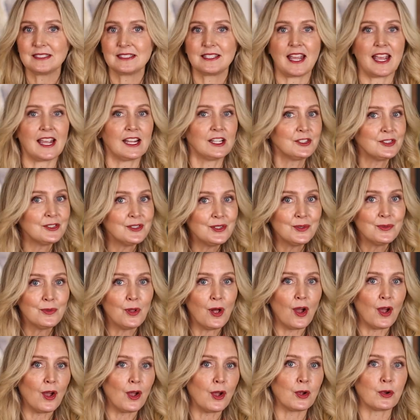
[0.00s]
take too
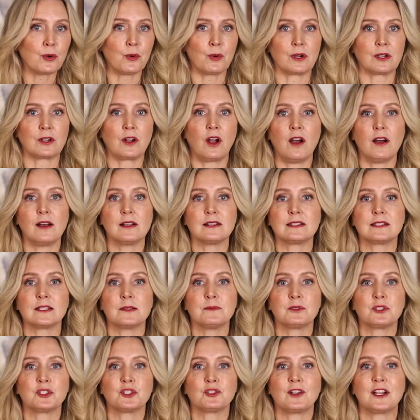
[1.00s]
long, or cause
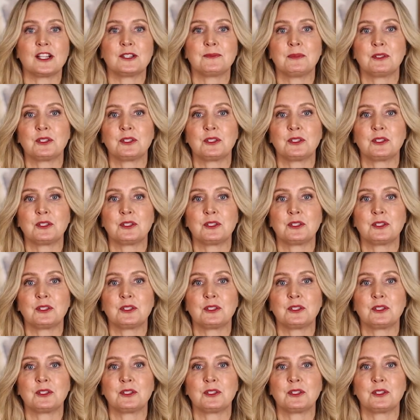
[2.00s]
some stress